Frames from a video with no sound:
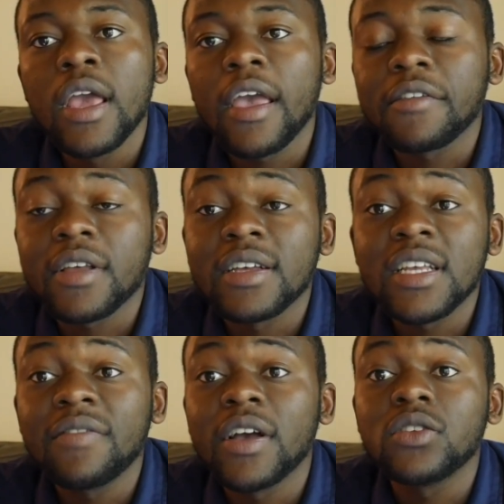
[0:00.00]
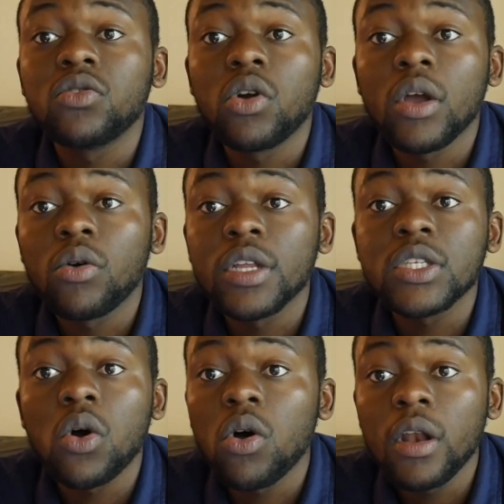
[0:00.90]
as Cassava is growing on
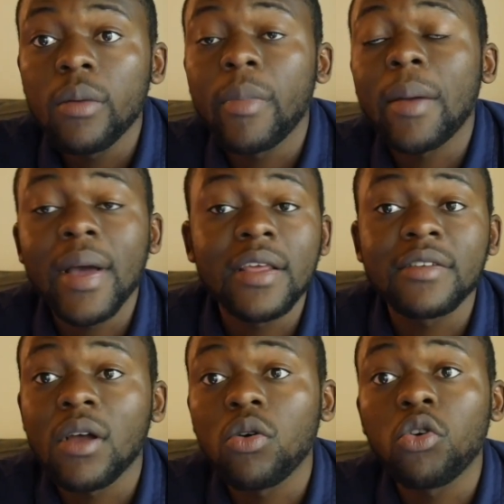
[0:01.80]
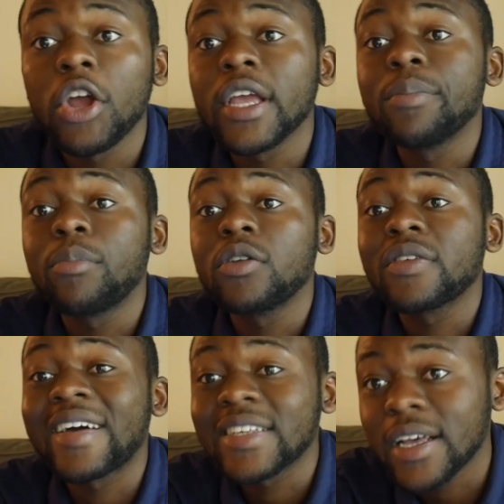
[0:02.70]
its own, my money is now growing in
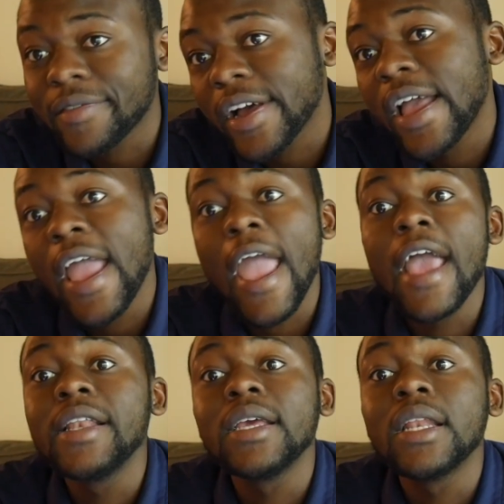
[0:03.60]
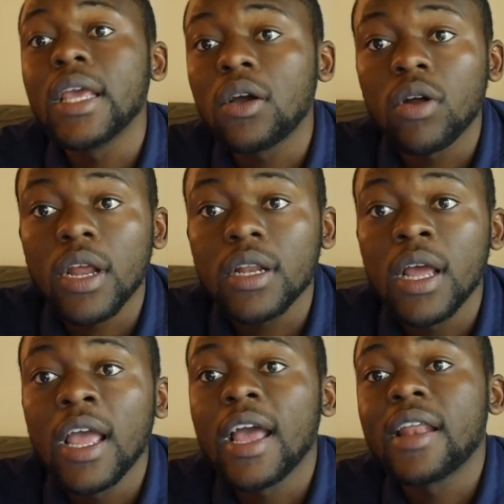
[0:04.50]
both Cassava and in Econet.
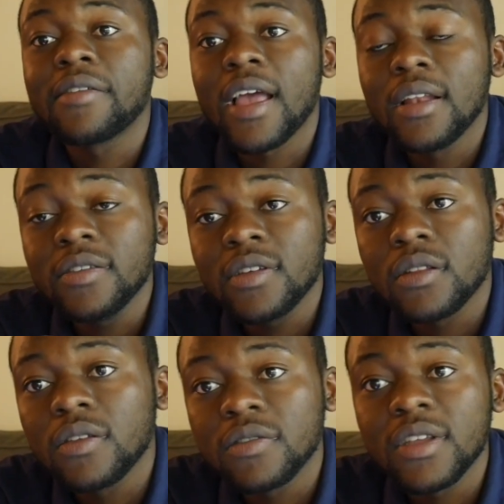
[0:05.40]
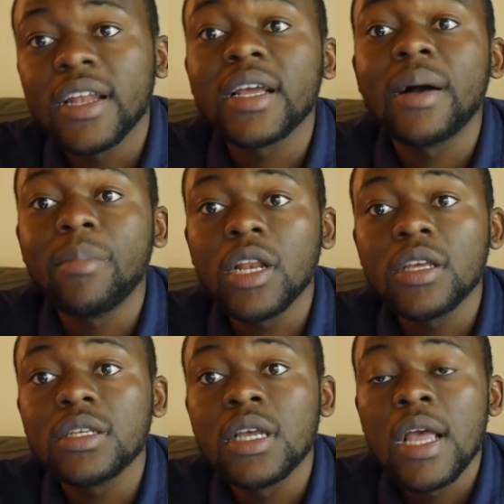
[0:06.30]
And as I listed these 10
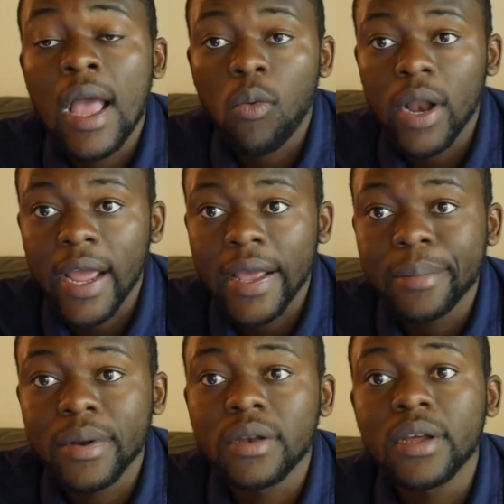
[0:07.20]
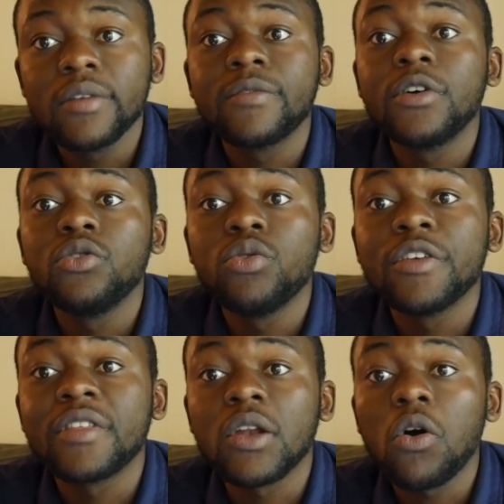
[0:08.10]
companies, what I can predict for you
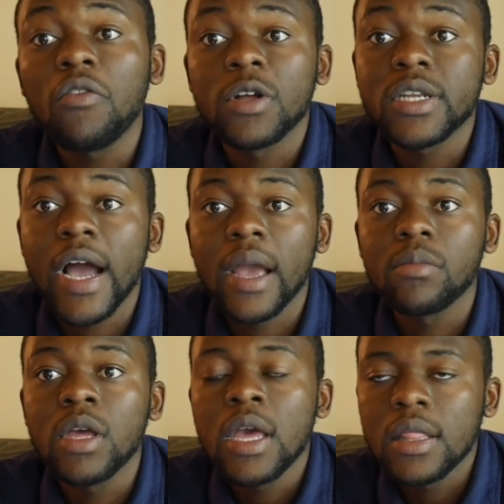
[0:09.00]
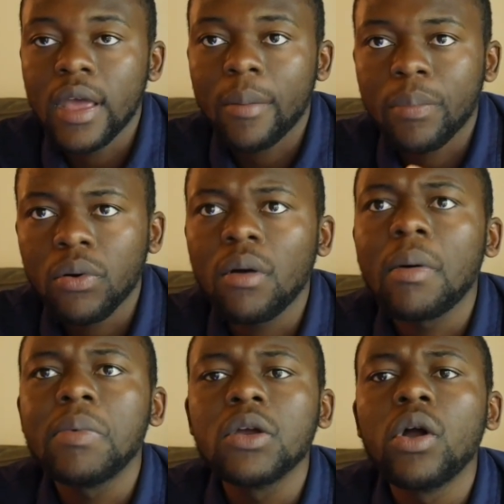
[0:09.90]
is that over time, they are
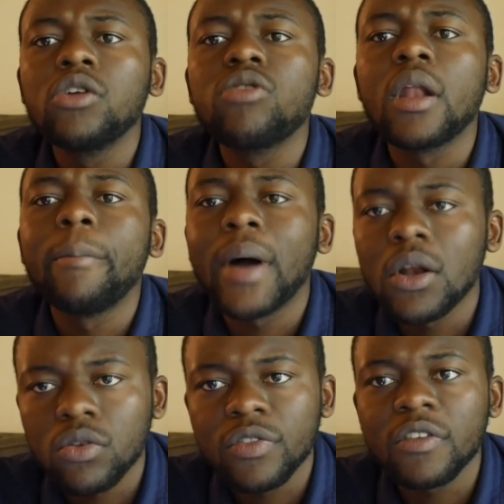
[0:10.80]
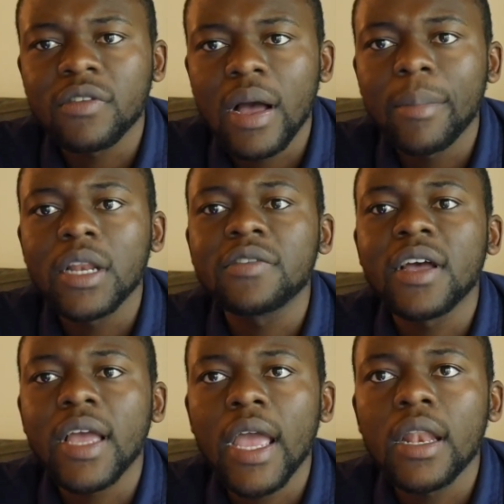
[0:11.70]
probably going to unbundle these companies
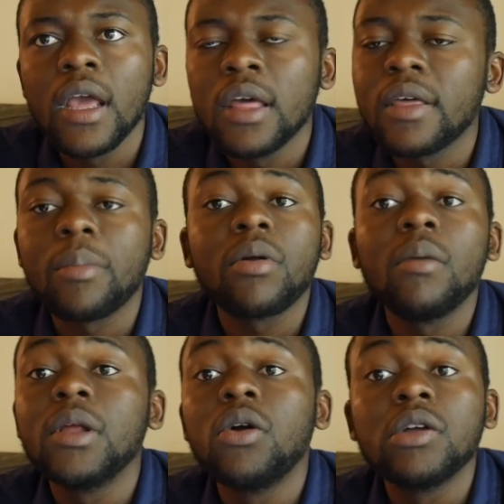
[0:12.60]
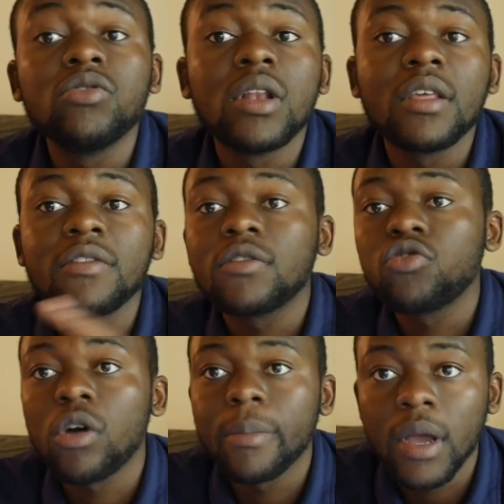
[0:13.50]
again. They are probably going to list
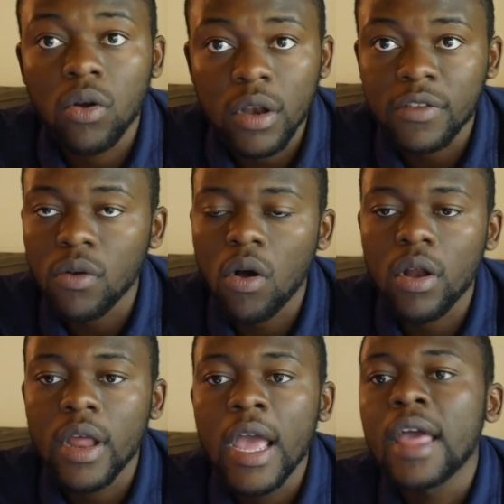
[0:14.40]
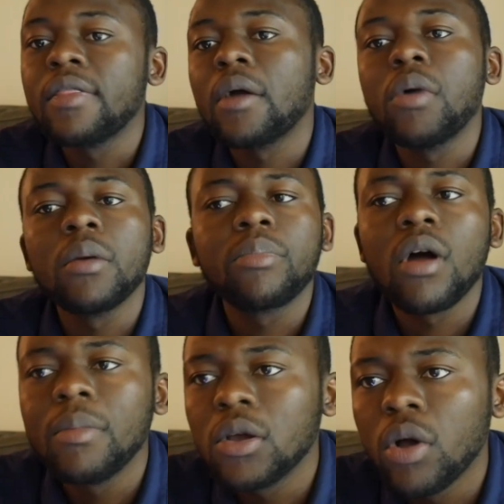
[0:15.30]
Steward Bank on its own. They are
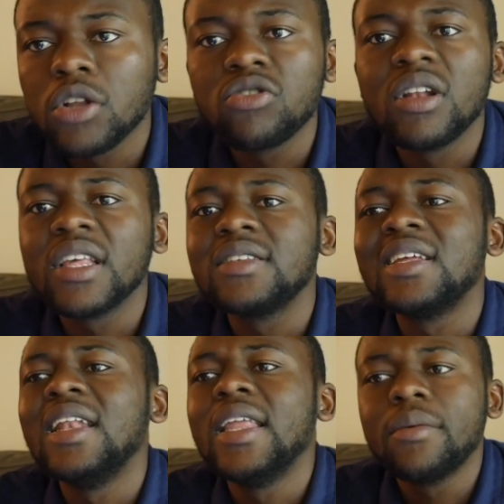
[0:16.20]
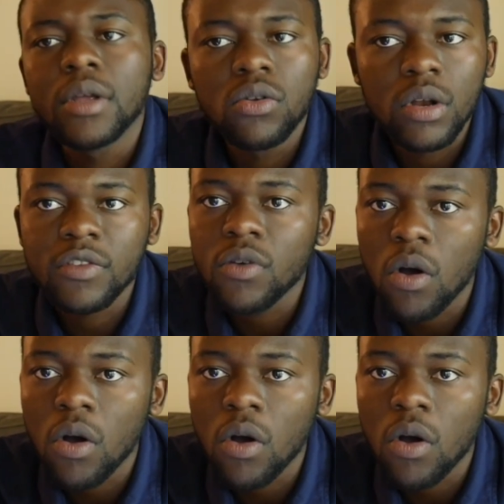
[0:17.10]
probably going to list Liquid on its